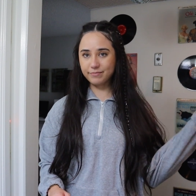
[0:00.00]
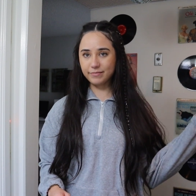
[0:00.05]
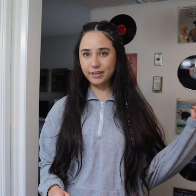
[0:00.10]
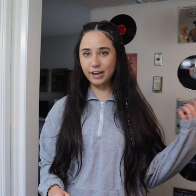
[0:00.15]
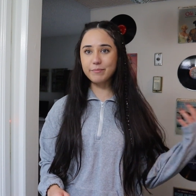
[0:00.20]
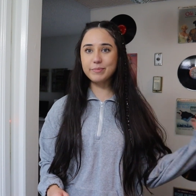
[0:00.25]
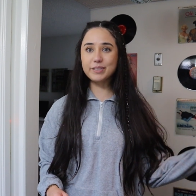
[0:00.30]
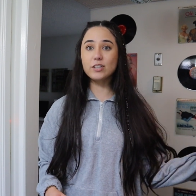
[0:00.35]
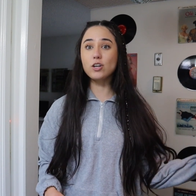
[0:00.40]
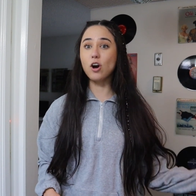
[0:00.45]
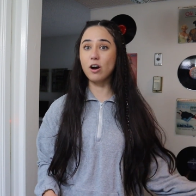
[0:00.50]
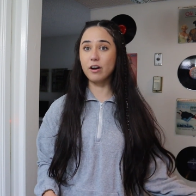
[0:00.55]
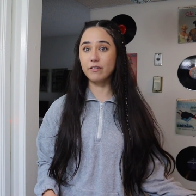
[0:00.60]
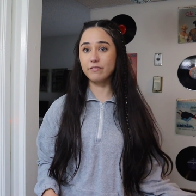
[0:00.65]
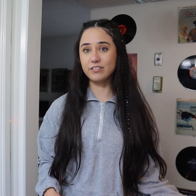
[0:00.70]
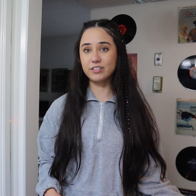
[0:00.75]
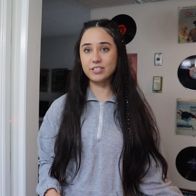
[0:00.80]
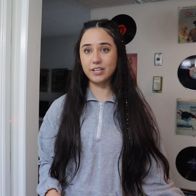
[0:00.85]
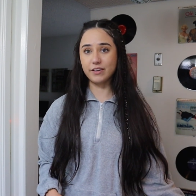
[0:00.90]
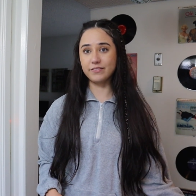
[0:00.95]
I've been gone
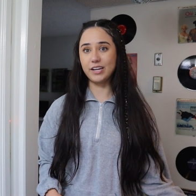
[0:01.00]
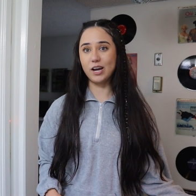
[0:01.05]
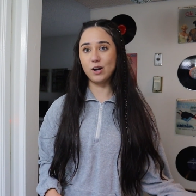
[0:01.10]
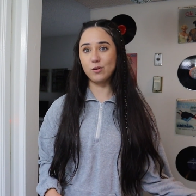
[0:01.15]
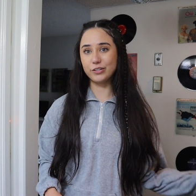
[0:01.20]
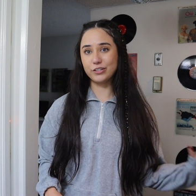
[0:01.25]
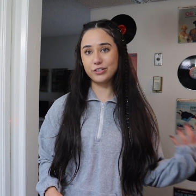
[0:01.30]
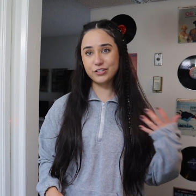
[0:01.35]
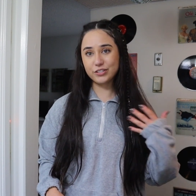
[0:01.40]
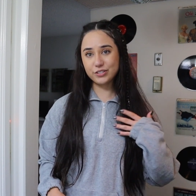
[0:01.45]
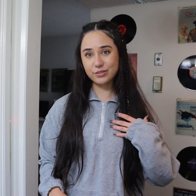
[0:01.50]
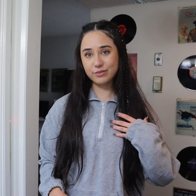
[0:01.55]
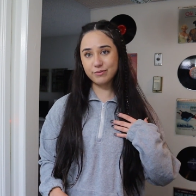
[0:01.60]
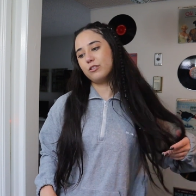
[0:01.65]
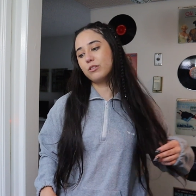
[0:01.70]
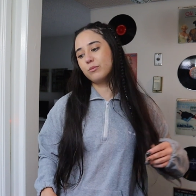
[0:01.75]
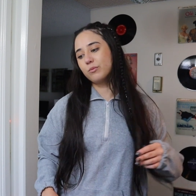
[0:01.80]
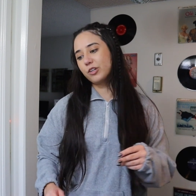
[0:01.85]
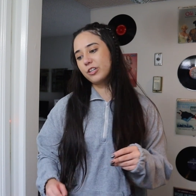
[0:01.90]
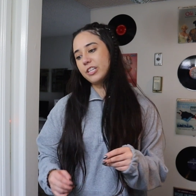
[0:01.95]
for 7 hours
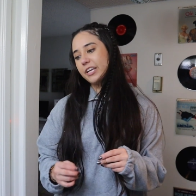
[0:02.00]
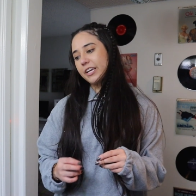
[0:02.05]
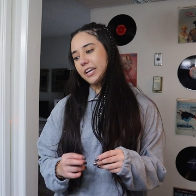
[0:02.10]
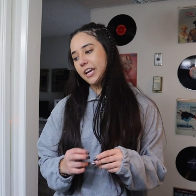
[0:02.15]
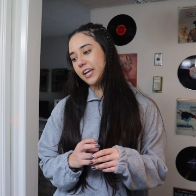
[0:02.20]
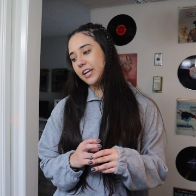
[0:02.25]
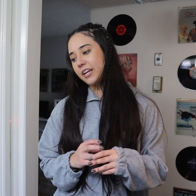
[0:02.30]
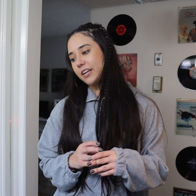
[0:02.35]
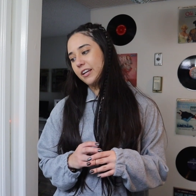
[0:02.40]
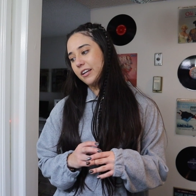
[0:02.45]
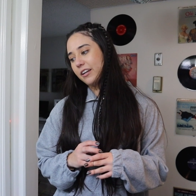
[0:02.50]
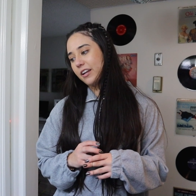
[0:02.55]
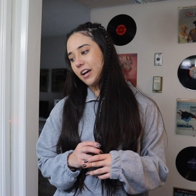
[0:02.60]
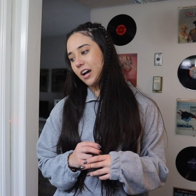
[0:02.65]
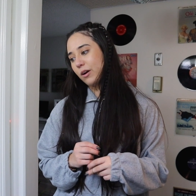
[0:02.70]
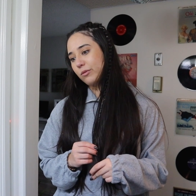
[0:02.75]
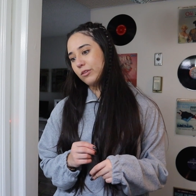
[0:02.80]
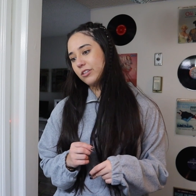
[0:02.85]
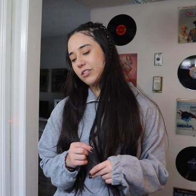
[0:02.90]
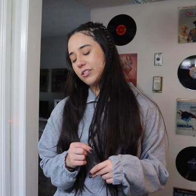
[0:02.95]
or more, like 8
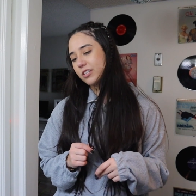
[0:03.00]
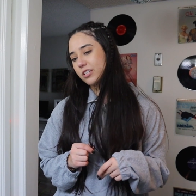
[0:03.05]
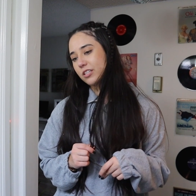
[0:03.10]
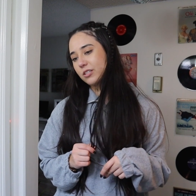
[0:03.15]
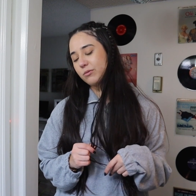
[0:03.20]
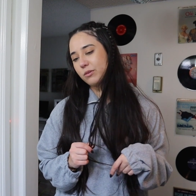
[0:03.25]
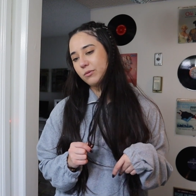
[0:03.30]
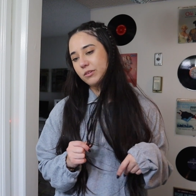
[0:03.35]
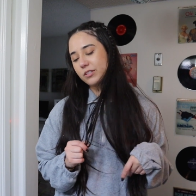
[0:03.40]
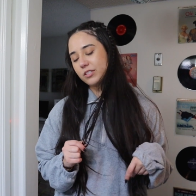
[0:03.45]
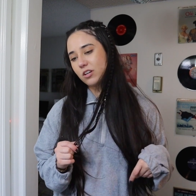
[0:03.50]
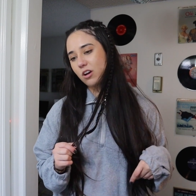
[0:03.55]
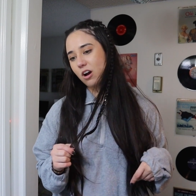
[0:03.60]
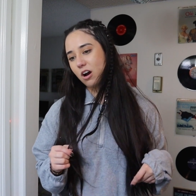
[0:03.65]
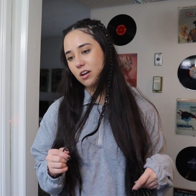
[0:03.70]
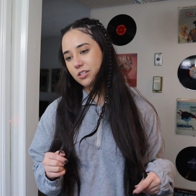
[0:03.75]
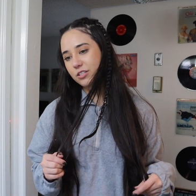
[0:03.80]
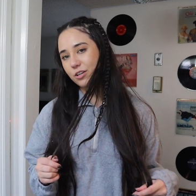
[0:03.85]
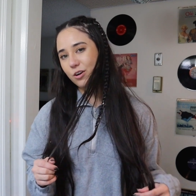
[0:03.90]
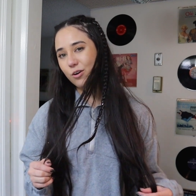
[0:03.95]
hours, because we went to
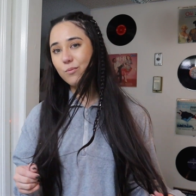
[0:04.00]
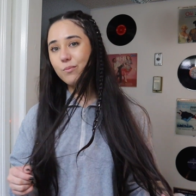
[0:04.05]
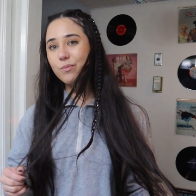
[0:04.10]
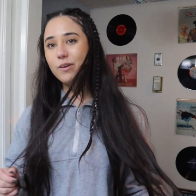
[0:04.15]
Costco.